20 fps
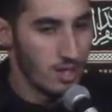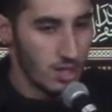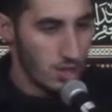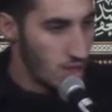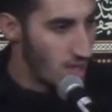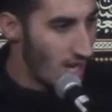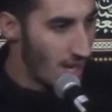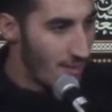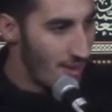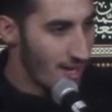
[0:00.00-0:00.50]

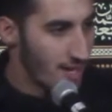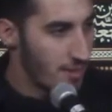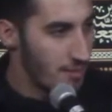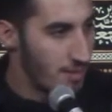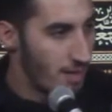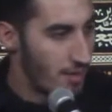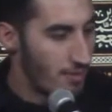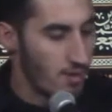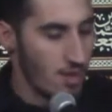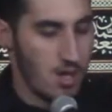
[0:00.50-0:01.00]
You can't make him
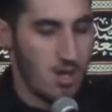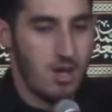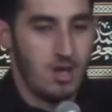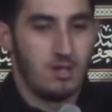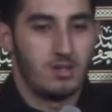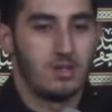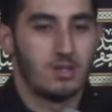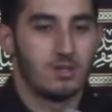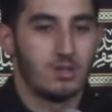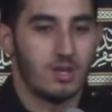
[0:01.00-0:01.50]
laugh.
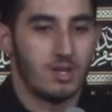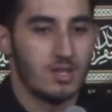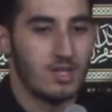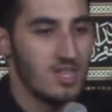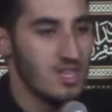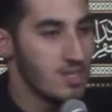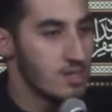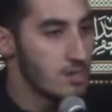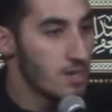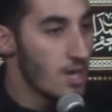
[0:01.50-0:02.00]
He sits like
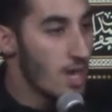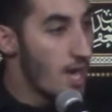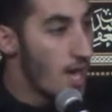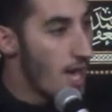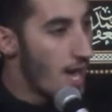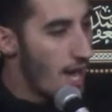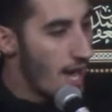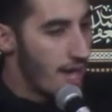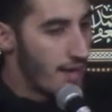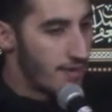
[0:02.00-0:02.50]
this,
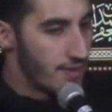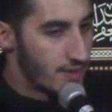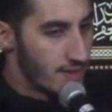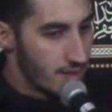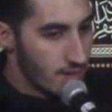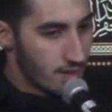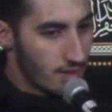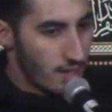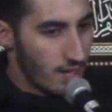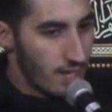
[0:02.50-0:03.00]
and
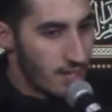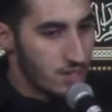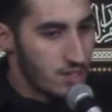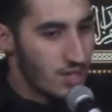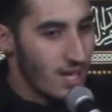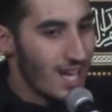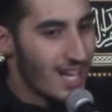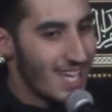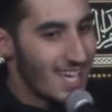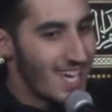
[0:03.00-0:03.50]
it's
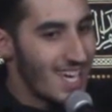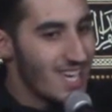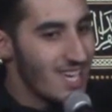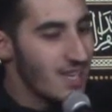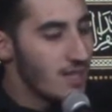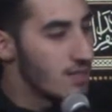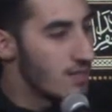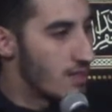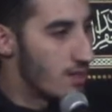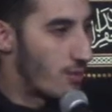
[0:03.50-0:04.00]
like
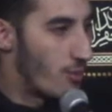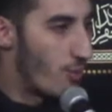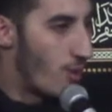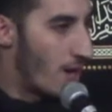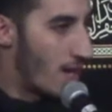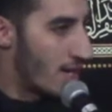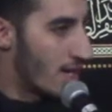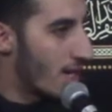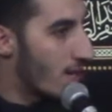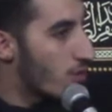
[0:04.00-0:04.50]
he, uh,
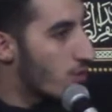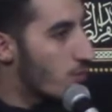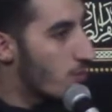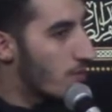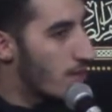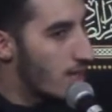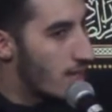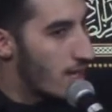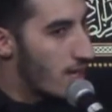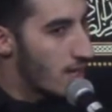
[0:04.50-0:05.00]

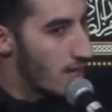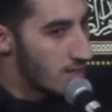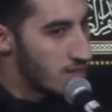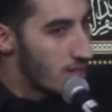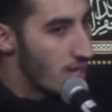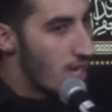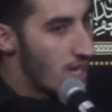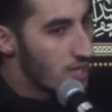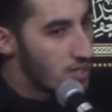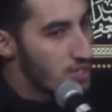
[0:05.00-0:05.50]

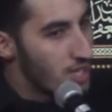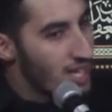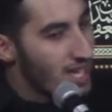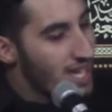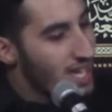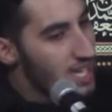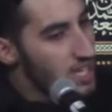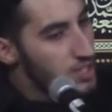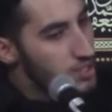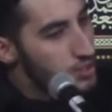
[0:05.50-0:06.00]
it's like
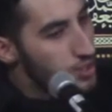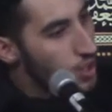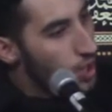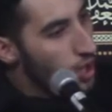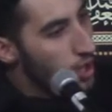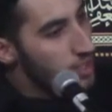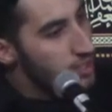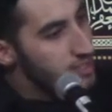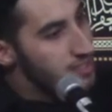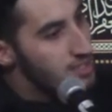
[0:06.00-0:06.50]
he is
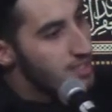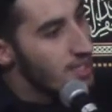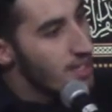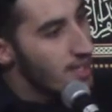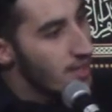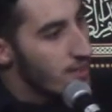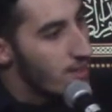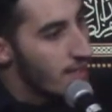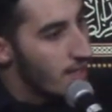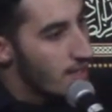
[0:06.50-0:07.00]
God
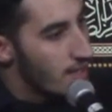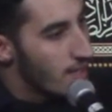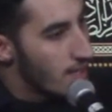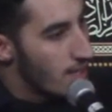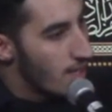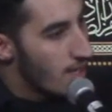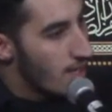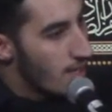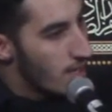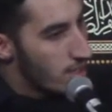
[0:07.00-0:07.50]
sitting there
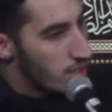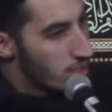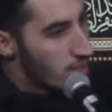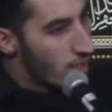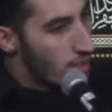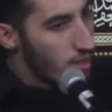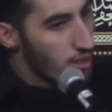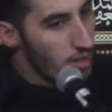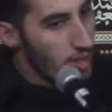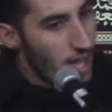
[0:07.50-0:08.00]
you
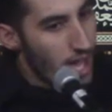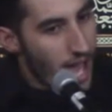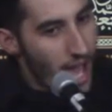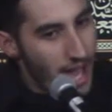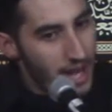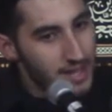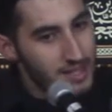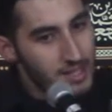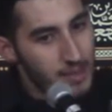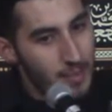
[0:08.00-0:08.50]
know,
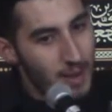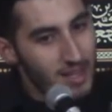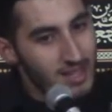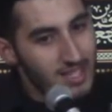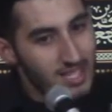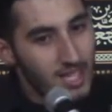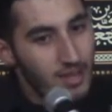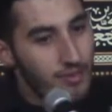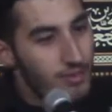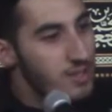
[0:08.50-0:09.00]
and he's about
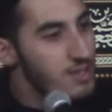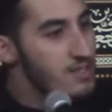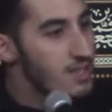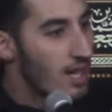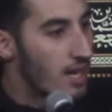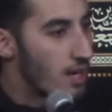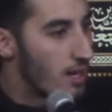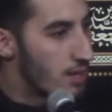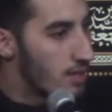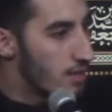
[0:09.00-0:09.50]
to give
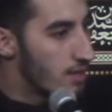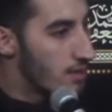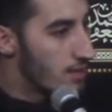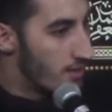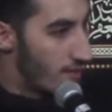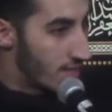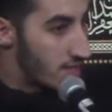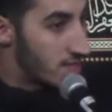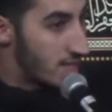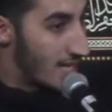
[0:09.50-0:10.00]
rizqah.
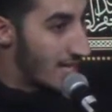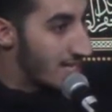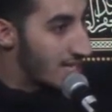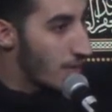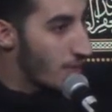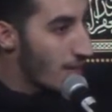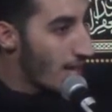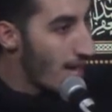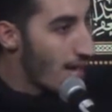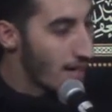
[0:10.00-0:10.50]
That's, that's
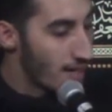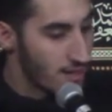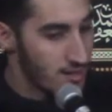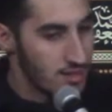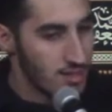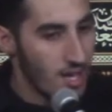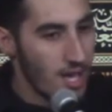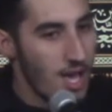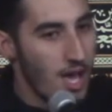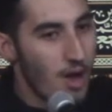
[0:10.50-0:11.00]
how he
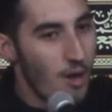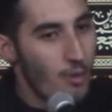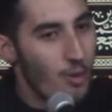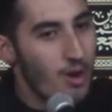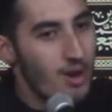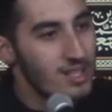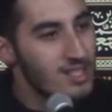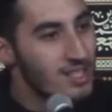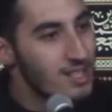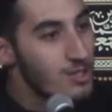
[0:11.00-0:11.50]
acts.
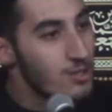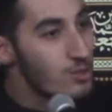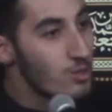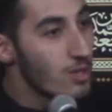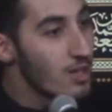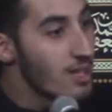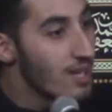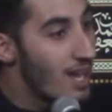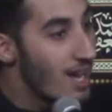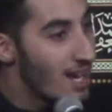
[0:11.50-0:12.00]
Whereas
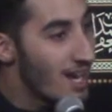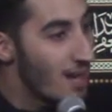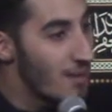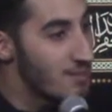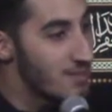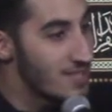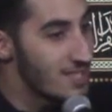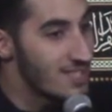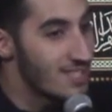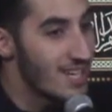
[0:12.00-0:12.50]
Rasulullah
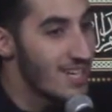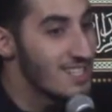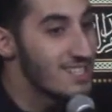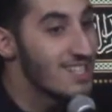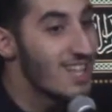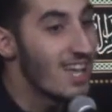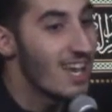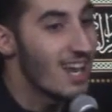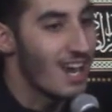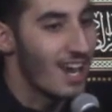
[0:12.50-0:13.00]
comes and says,
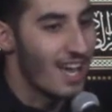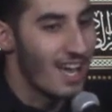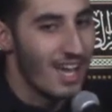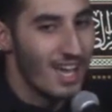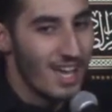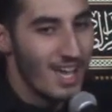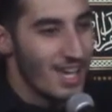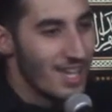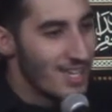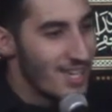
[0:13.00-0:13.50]
La,
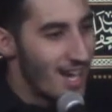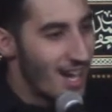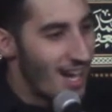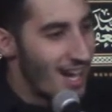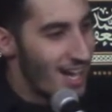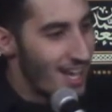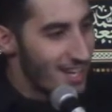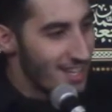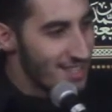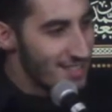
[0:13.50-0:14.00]

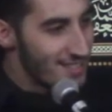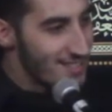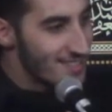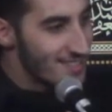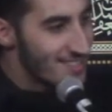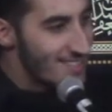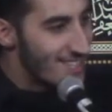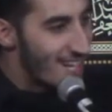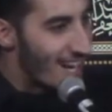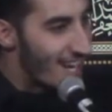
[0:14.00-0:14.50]
ya,
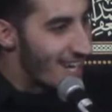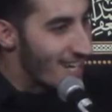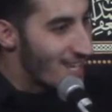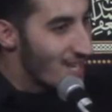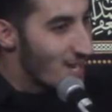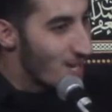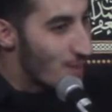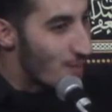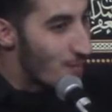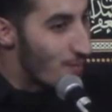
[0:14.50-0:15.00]
ya
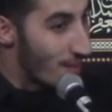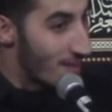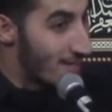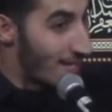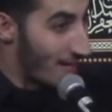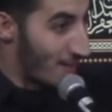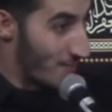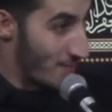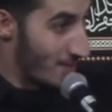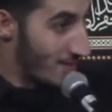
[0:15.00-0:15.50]
Ali,
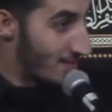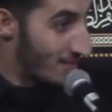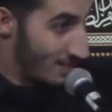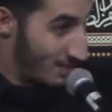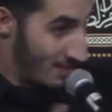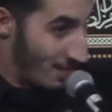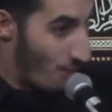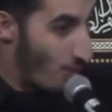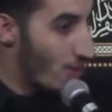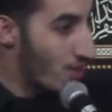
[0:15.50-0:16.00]
badak binti,
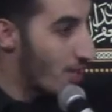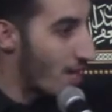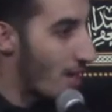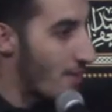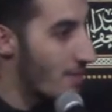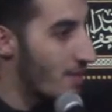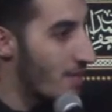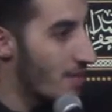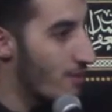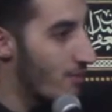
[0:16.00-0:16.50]
is that what you're
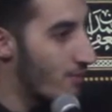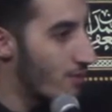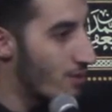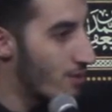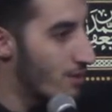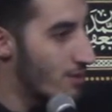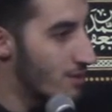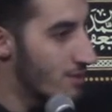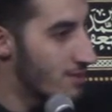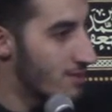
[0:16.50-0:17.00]
coming here
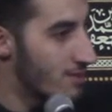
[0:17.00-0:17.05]
for?